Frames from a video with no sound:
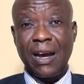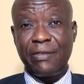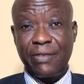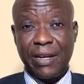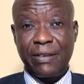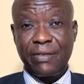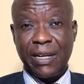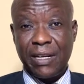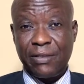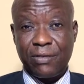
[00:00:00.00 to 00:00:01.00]
very,
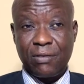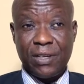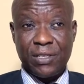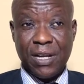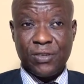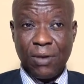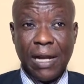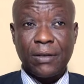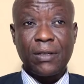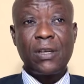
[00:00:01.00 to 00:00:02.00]
very influential as
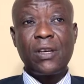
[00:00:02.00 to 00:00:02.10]
well.